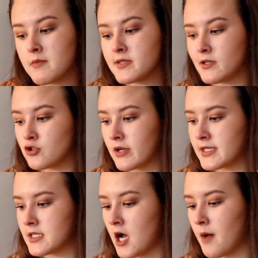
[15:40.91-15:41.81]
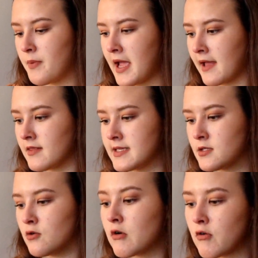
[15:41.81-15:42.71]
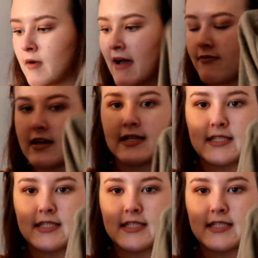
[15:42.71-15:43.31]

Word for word: I'm still dressed up and these little graphic